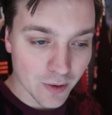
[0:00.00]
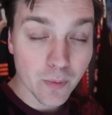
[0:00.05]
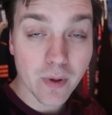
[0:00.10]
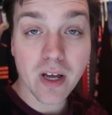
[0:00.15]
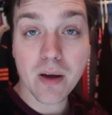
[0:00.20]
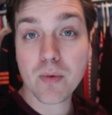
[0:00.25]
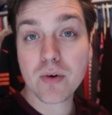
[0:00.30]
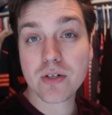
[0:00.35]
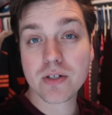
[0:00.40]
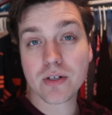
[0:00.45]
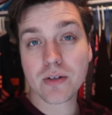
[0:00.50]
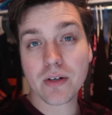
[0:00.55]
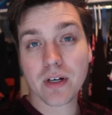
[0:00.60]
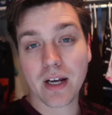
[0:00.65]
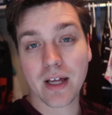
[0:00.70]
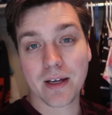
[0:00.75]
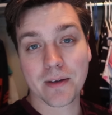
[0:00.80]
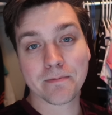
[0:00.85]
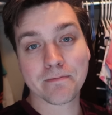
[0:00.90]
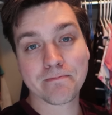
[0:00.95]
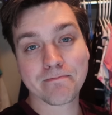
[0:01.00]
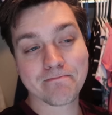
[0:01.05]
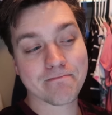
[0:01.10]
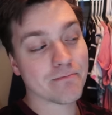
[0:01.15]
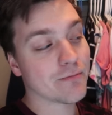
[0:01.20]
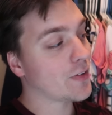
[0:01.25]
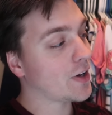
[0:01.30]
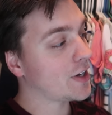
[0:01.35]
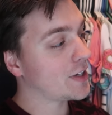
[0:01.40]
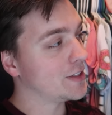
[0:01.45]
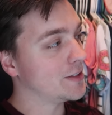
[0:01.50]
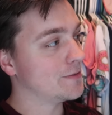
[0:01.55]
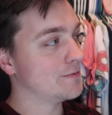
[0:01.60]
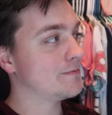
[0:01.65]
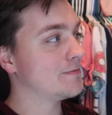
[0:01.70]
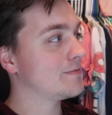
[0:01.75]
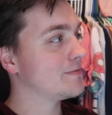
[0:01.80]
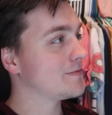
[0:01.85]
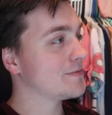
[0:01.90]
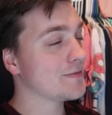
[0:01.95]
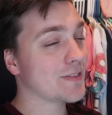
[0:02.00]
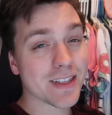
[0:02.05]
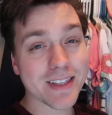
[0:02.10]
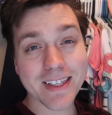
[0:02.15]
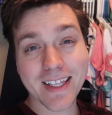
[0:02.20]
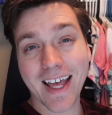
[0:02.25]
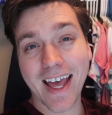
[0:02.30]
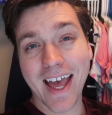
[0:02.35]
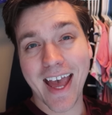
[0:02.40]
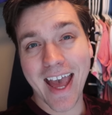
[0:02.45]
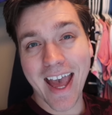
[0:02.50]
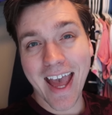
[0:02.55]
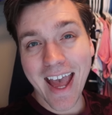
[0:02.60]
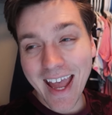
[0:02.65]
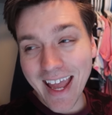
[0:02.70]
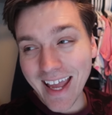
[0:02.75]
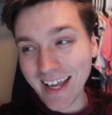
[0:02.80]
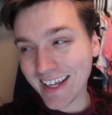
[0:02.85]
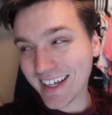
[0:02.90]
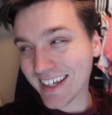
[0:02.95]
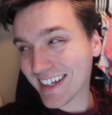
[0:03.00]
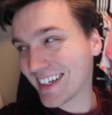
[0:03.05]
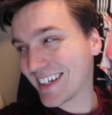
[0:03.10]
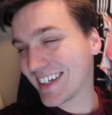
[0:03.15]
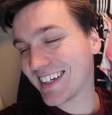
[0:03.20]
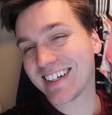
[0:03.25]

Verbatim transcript: We got more snow today. Fun. What the heck?